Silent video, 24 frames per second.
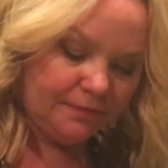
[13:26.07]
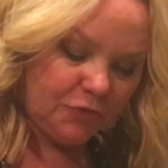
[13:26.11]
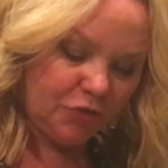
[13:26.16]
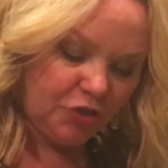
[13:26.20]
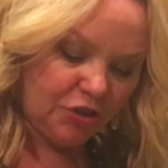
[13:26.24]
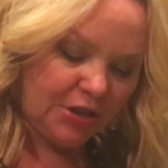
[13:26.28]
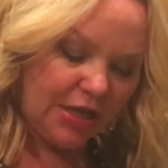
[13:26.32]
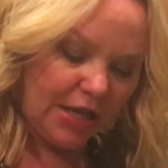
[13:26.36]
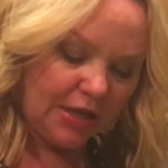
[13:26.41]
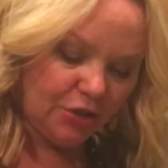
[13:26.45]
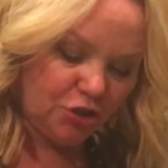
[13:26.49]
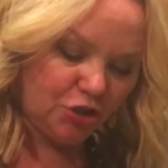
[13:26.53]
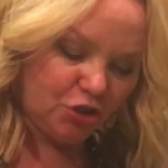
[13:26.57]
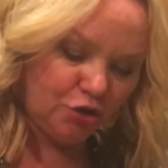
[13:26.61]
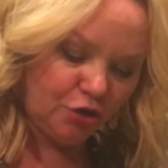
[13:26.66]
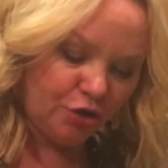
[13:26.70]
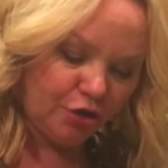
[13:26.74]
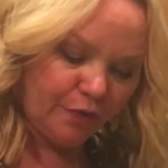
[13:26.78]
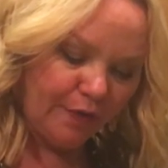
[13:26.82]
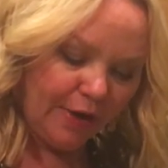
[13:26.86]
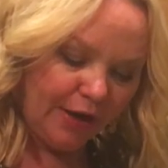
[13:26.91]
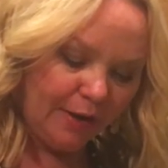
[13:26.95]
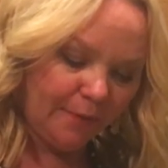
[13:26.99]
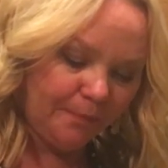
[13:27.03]
Just kind of stir it
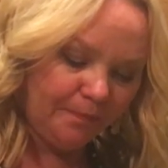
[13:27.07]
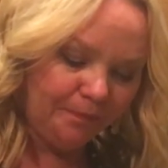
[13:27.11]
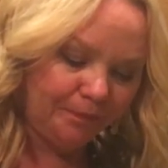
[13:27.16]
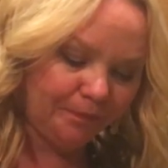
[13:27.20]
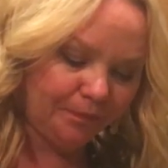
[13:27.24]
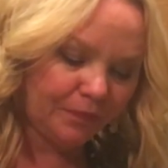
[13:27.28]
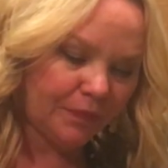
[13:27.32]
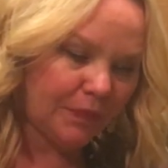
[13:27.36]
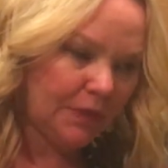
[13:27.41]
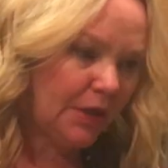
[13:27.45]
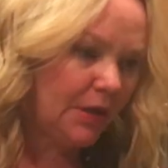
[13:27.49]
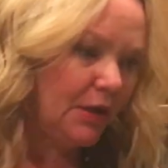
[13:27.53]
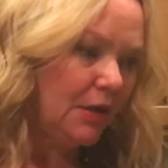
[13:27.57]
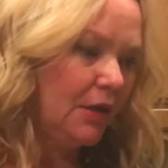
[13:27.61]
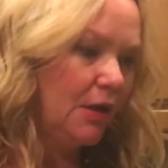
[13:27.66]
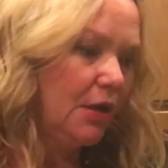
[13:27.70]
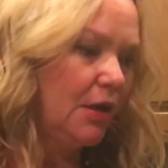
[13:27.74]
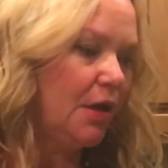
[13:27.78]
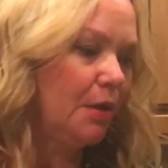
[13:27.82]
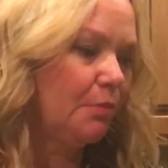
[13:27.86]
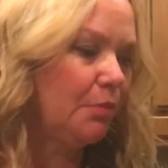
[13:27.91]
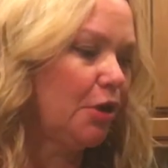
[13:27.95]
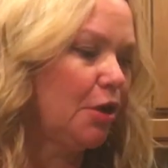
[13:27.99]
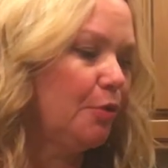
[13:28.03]
around.
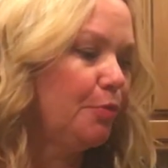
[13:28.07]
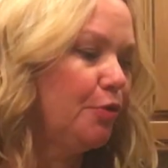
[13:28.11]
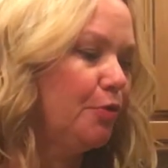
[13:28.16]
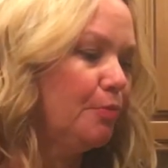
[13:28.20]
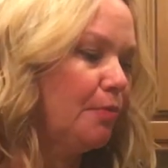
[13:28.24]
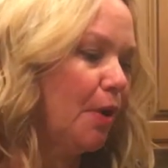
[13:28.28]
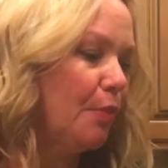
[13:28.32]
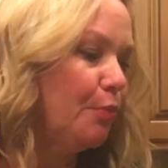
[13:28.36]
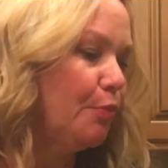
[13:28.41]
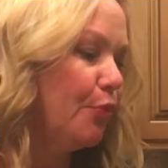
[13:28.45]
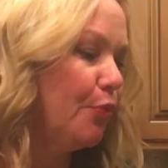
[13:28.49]
I'm going to put my